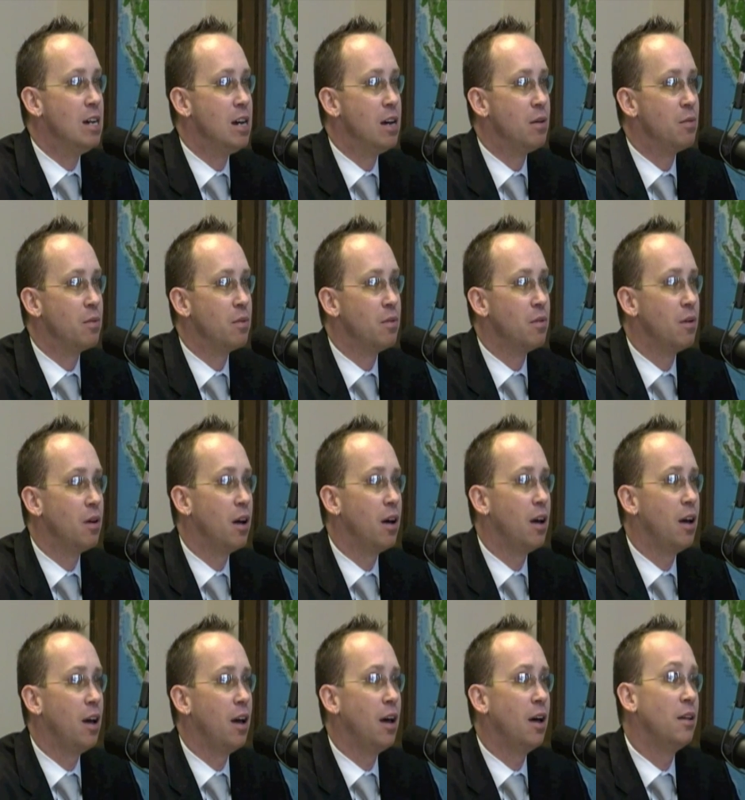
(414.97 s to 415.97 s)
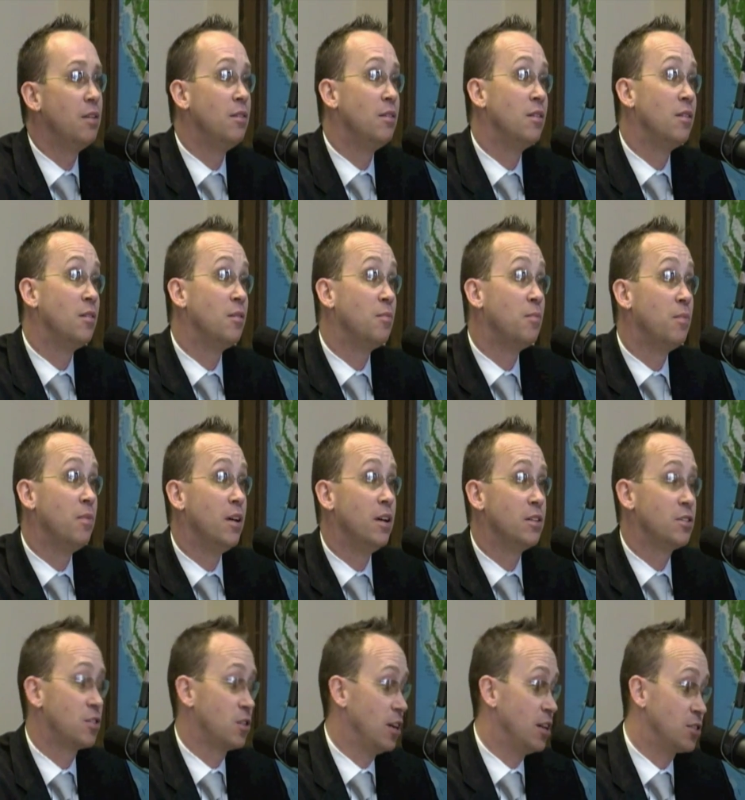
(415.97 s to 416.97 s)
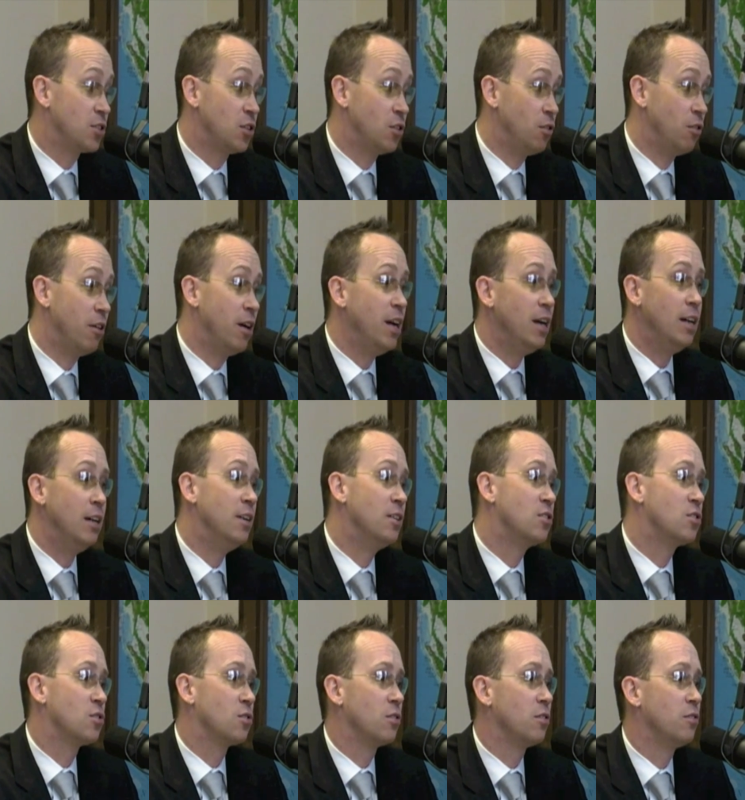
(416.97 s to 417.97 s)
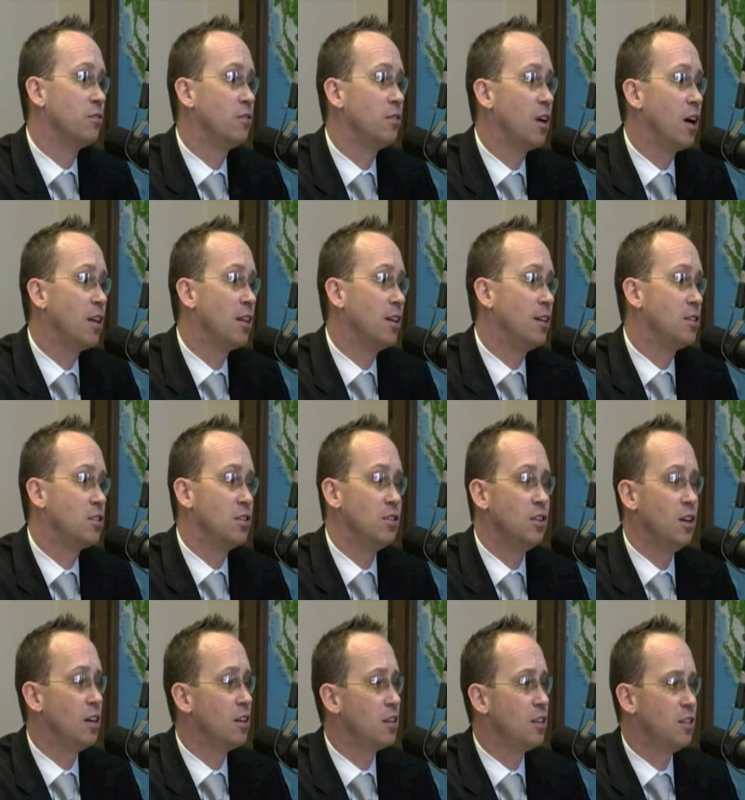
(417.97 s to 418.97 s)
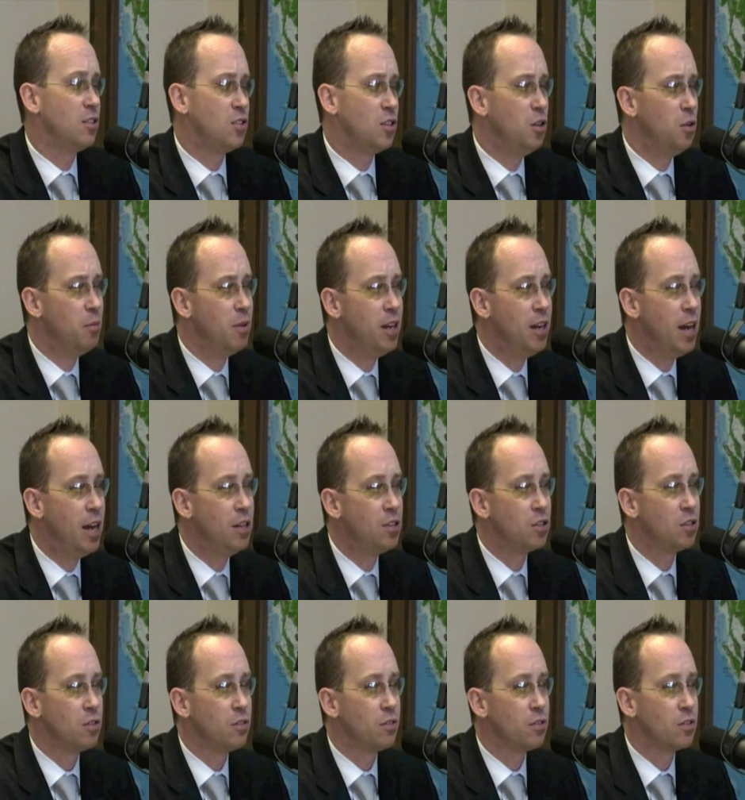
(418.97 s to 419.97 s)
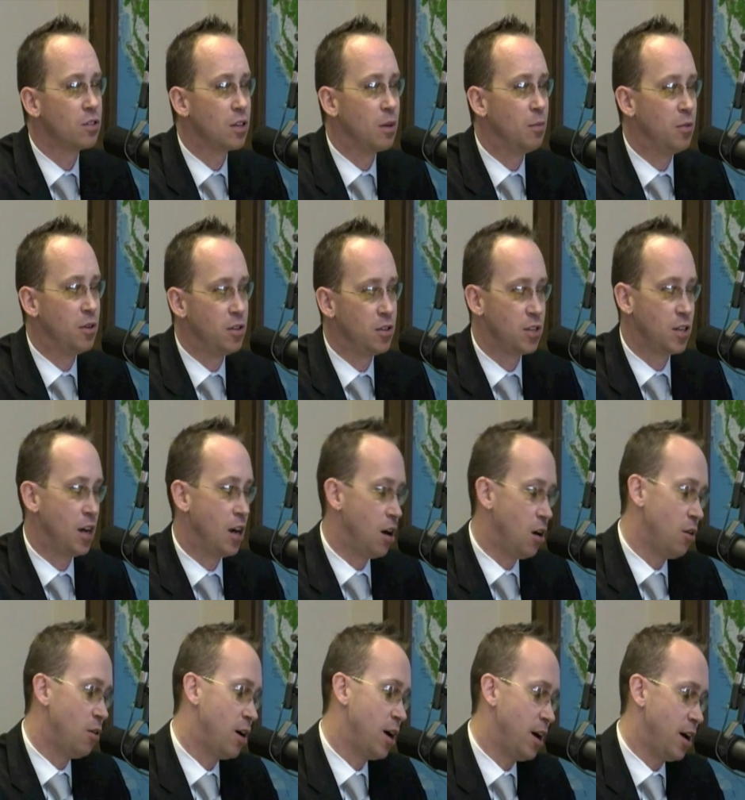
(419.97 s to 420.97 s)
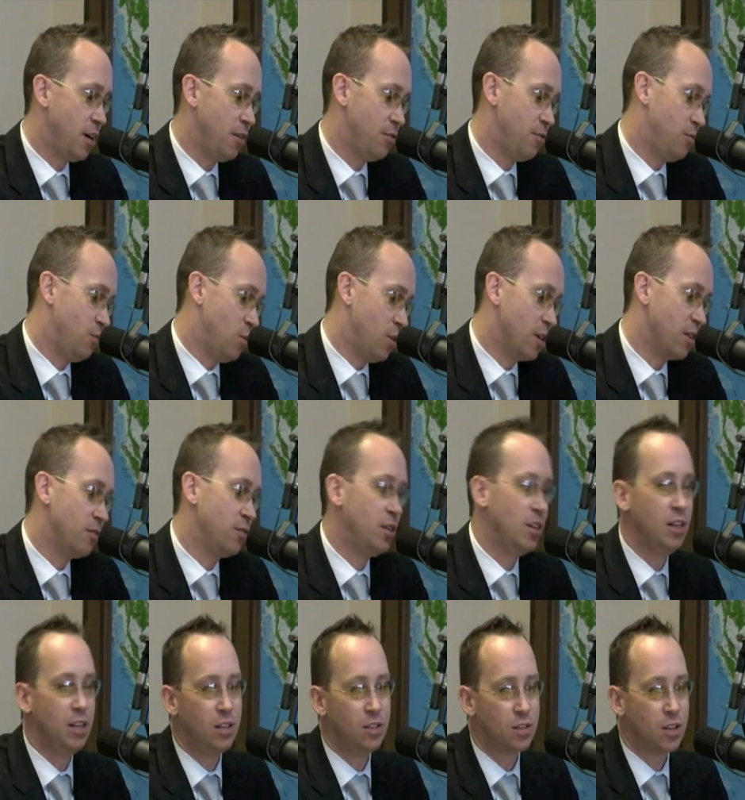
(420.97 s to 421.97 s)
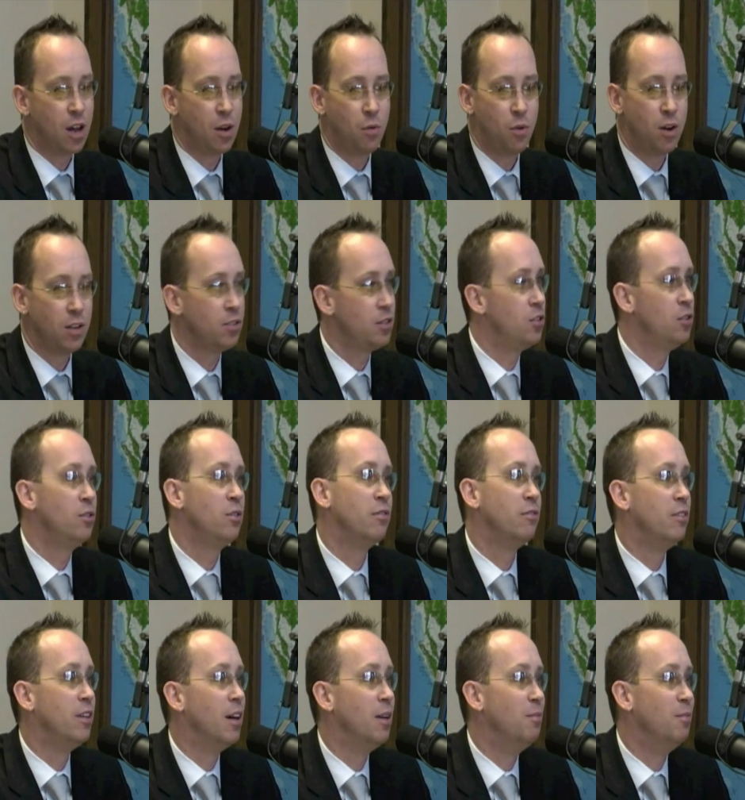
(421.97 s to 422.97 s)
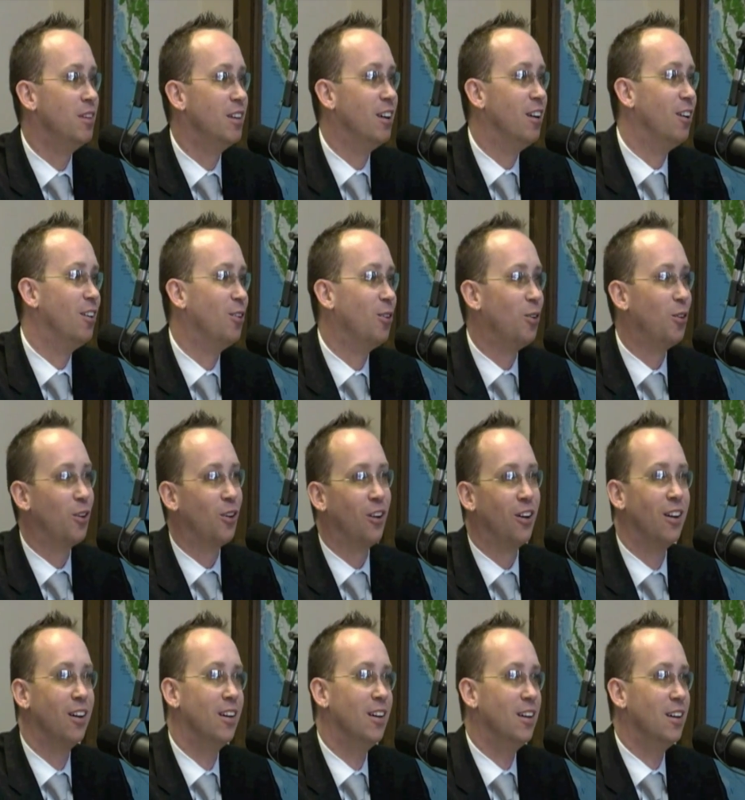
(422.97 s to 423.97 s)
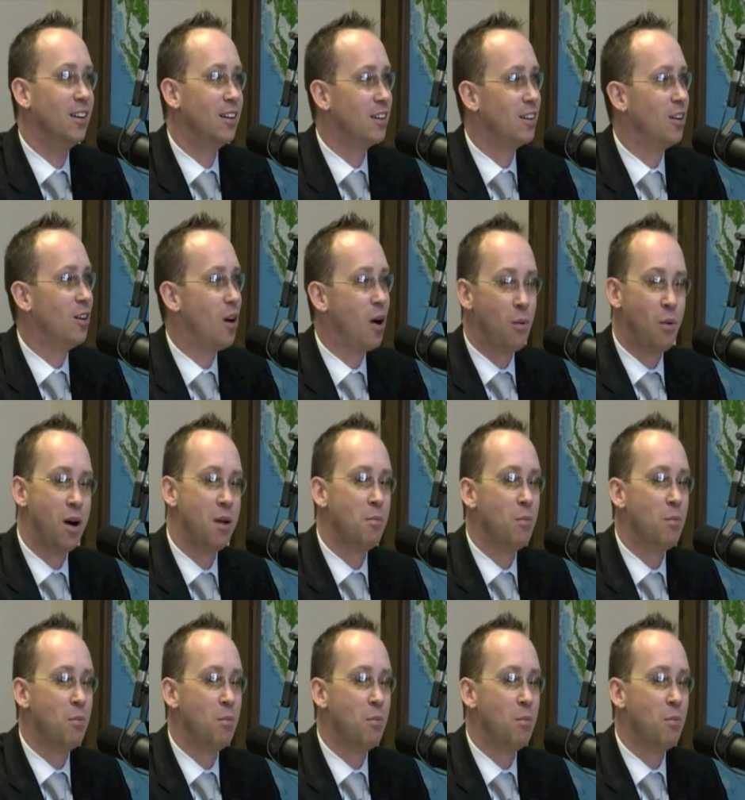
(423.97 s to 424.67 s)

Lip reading: And it's greed. It's sort of, I think it's human nature for someone to say, oh, I have one of these, I want two of them, or I want